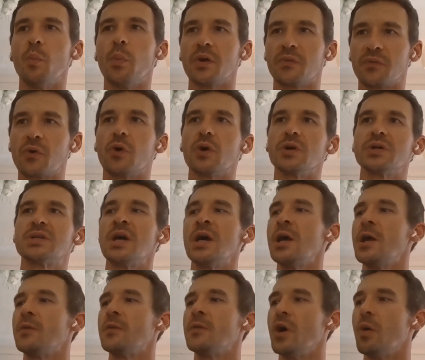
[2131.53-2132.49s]
But of
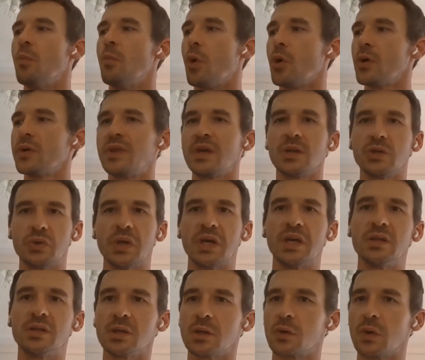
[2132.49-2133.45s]
course, the more things
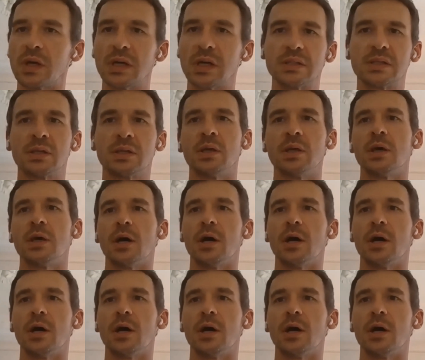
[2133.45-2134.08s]
you integrate,